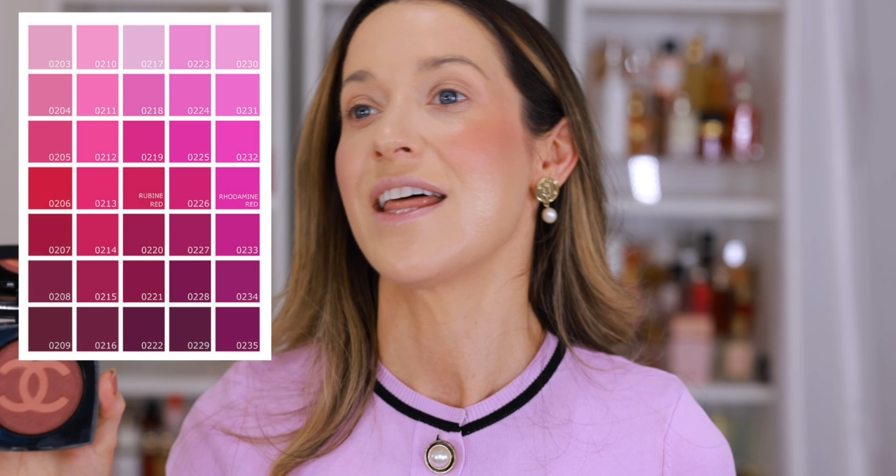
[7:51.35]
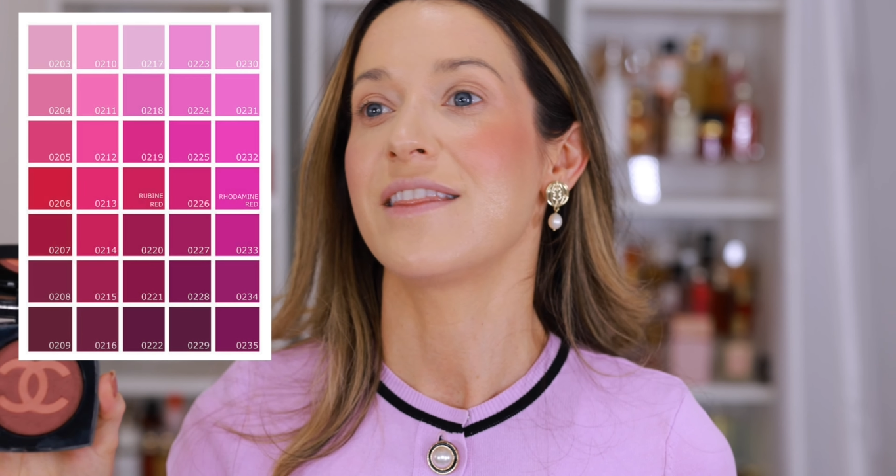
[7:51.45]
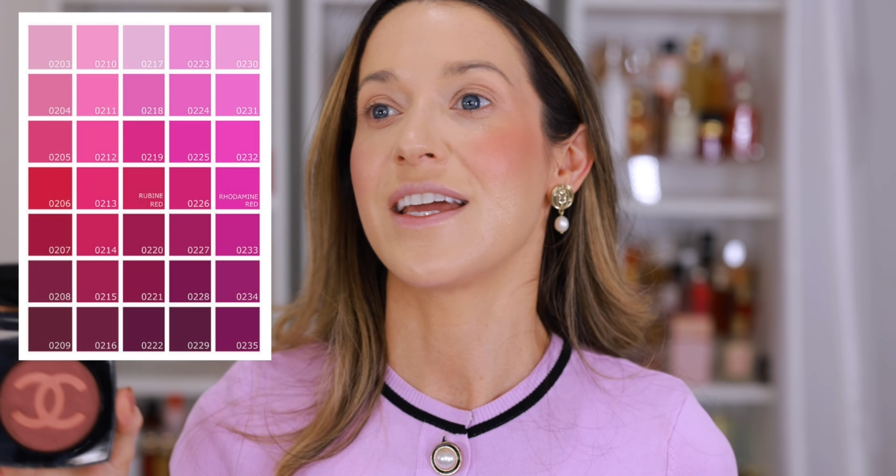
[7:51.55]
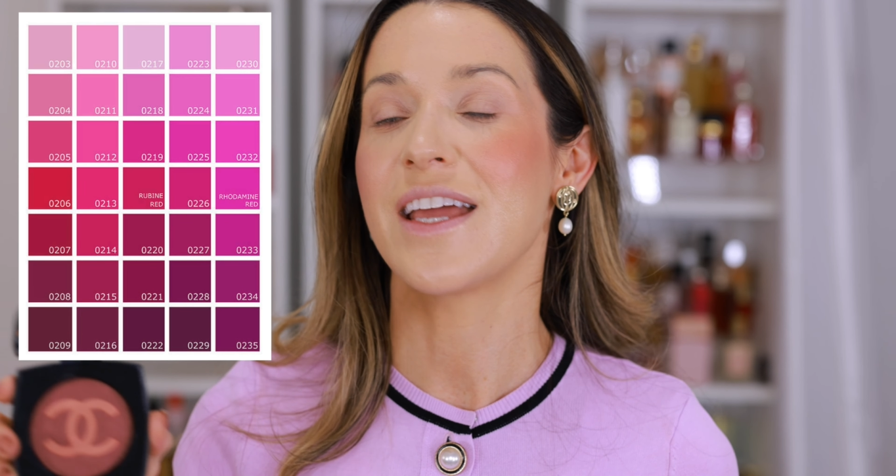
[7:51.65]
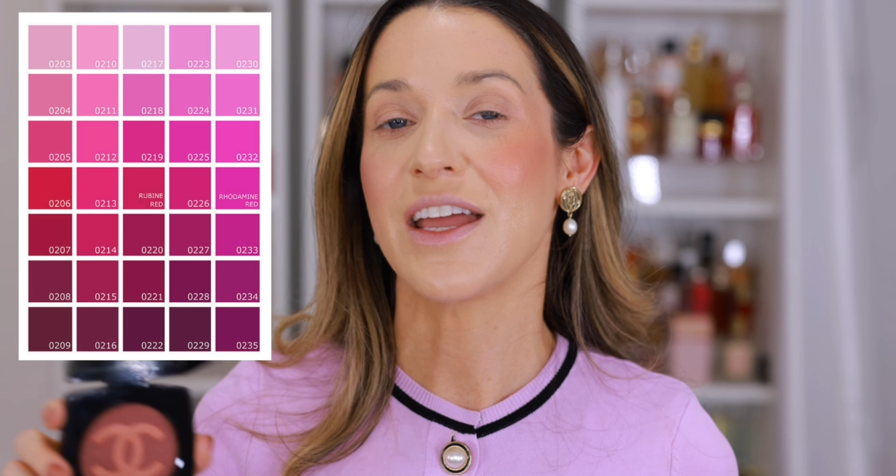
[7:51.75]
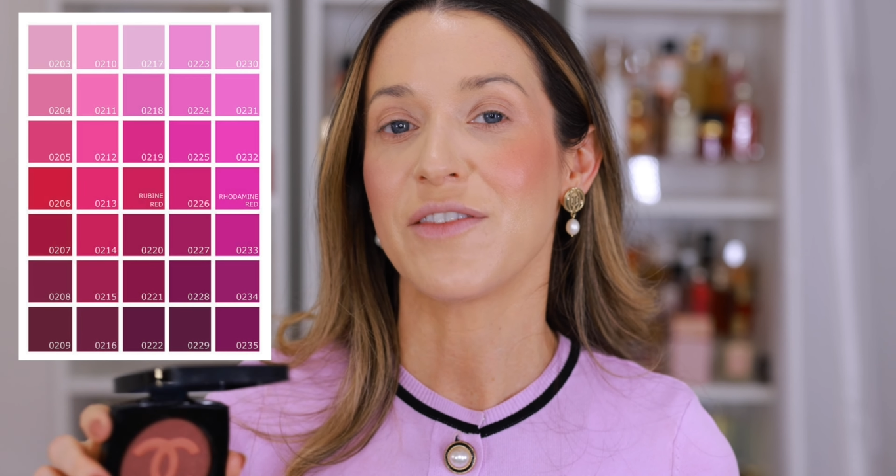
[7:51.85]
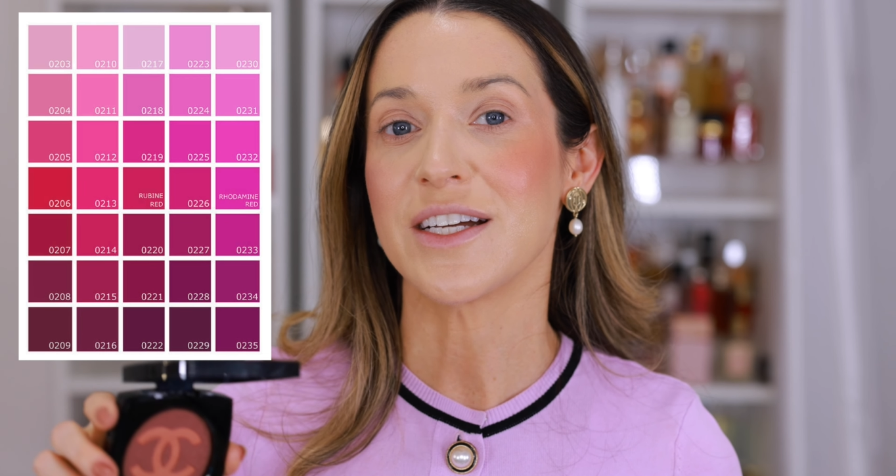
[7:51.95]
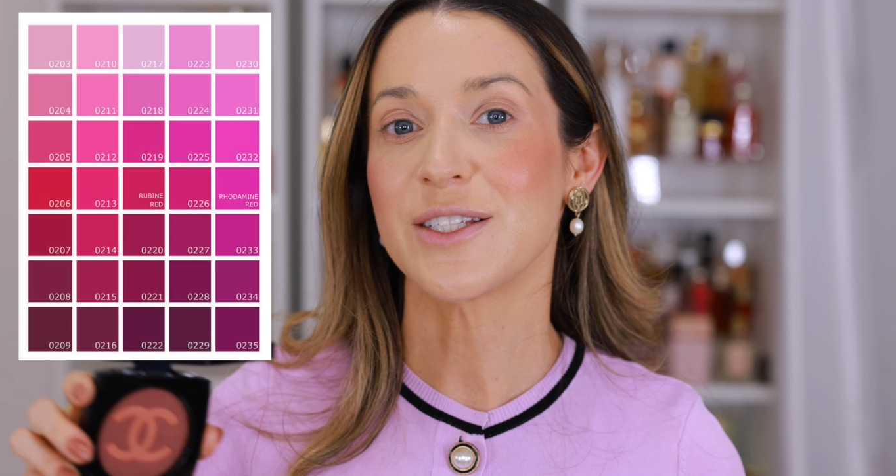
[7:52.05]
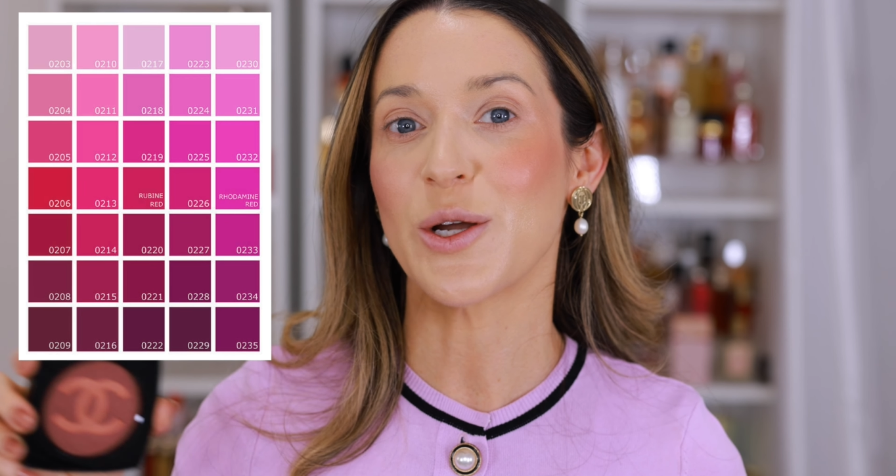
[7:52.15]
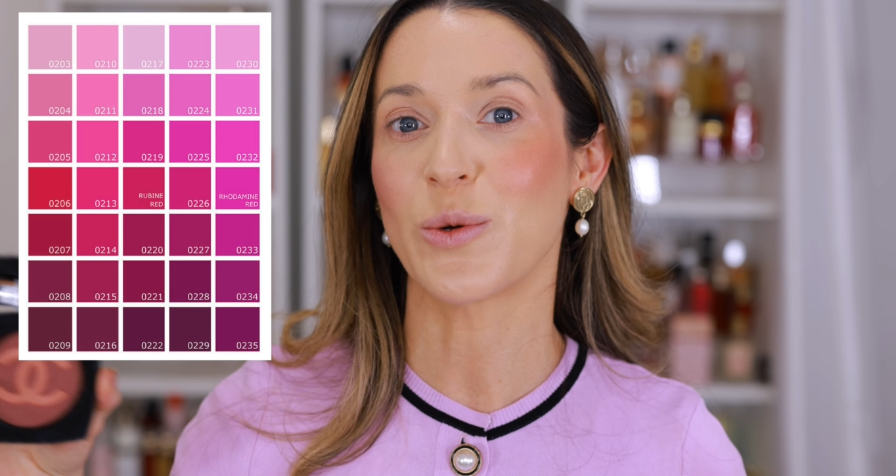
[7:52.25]
they gave
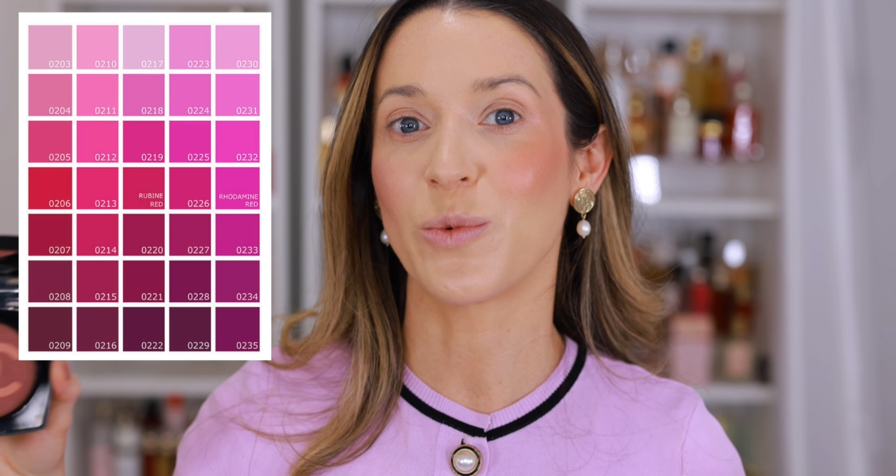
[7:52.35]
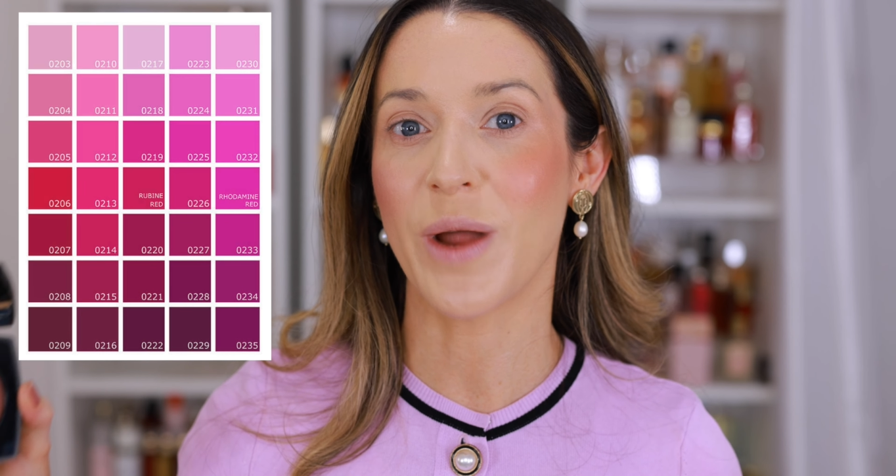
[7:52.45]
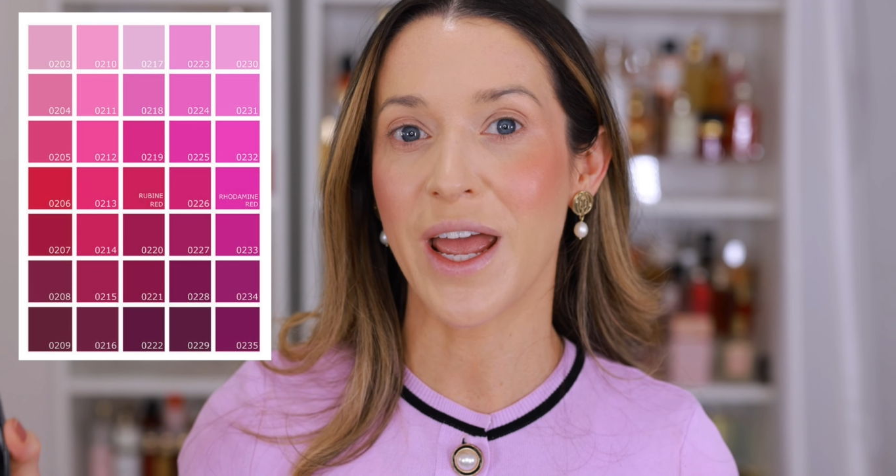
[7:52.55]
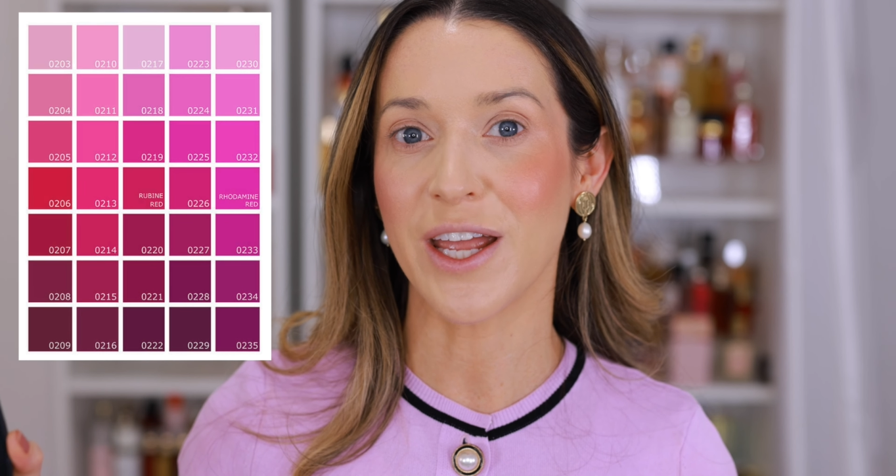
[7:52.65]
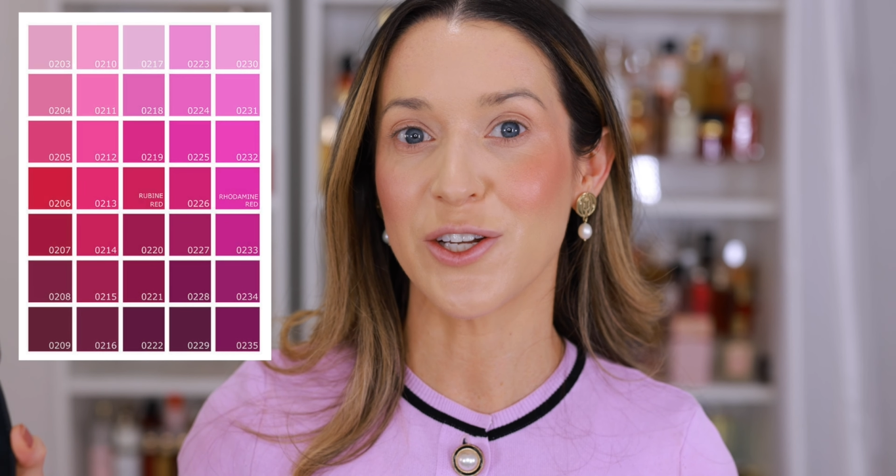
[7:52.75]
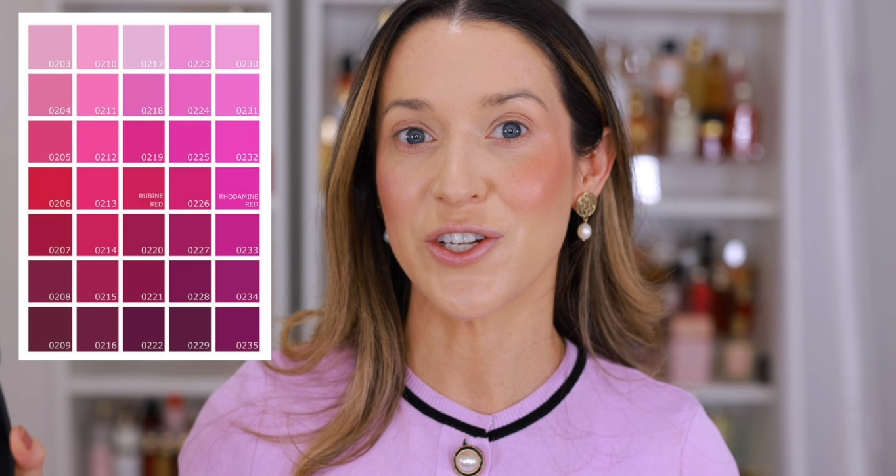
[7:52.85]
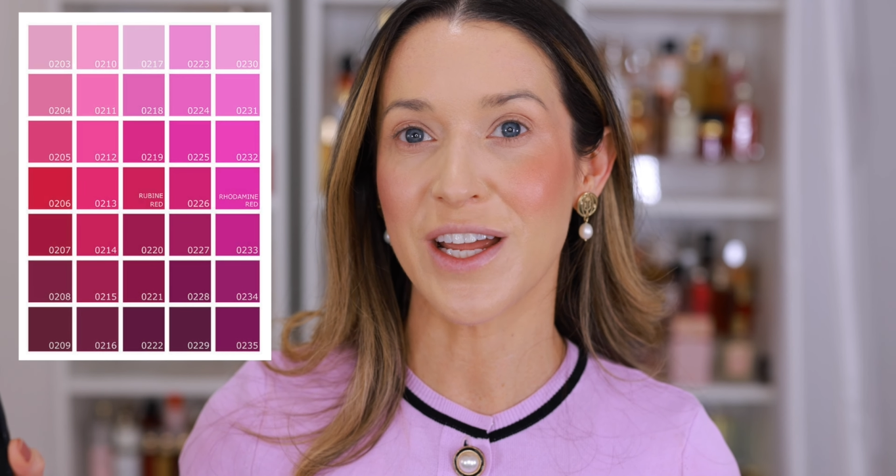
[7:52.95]
us a range